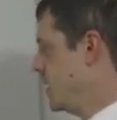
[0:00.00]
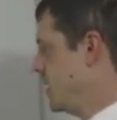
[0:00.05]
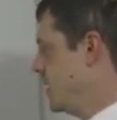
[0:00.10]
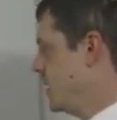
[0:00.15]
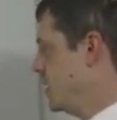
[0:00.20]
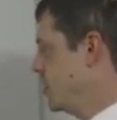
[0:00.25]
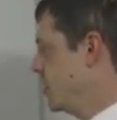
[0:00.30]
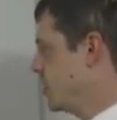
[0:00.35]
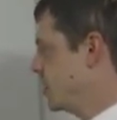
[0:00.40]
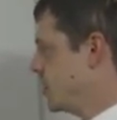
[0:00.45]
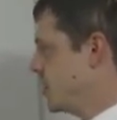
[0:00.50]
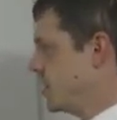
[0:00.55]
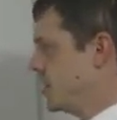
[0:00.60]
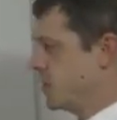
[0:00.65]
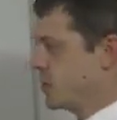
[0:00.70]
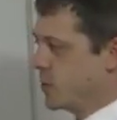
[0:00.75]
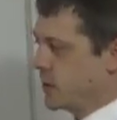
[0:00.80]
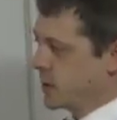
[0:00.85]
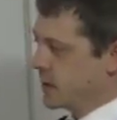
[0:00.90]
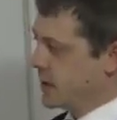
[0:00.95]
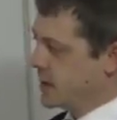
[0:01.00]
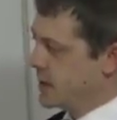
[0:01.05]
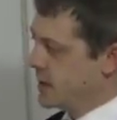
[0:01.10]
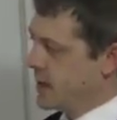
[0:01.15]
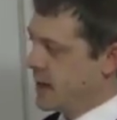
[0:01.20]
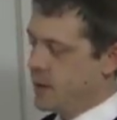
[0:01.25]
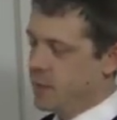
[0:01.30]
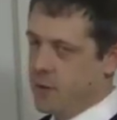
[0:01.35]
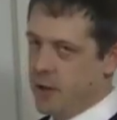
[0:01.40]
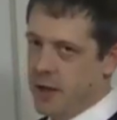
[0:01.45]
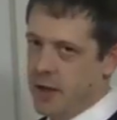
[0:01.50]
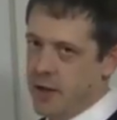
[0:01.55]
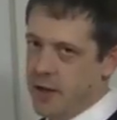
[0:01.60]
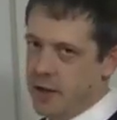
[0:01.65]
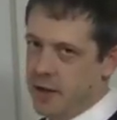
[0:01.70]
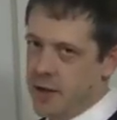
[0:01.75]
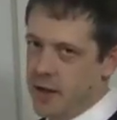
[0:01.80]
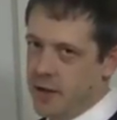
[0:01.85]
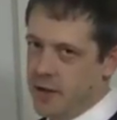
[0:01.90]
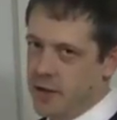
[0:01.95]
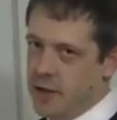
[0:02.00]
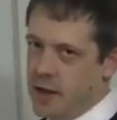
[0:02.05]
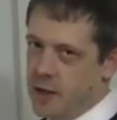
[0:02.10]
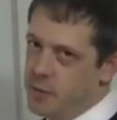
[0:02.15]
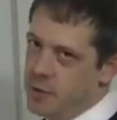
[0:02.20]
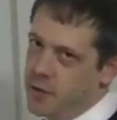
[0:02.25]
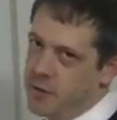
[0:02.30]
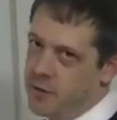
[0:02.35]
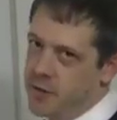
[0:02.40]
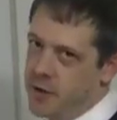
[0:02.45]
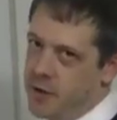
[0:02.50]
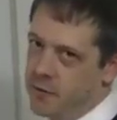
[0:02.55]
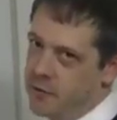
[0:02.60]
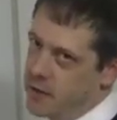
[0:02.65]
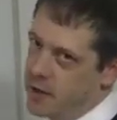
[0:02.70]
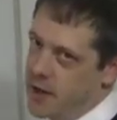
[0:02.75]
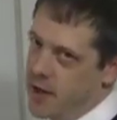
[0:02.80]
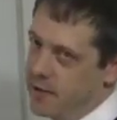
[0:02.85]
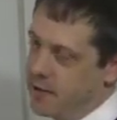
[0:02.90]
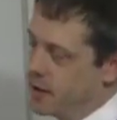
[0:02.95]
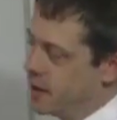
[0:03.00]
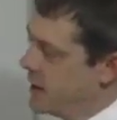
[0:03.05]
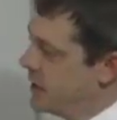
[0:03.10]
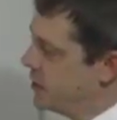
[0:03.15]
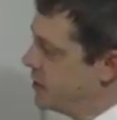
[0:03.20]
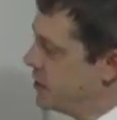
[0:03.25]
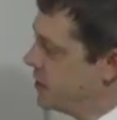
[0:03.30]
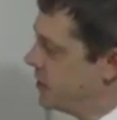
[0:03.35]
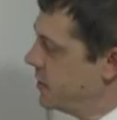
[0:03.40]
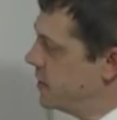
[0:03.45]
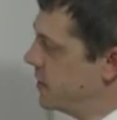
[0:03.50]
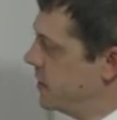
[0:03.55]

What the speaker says: And the stars work the same way in the southern hemisphere for navigation.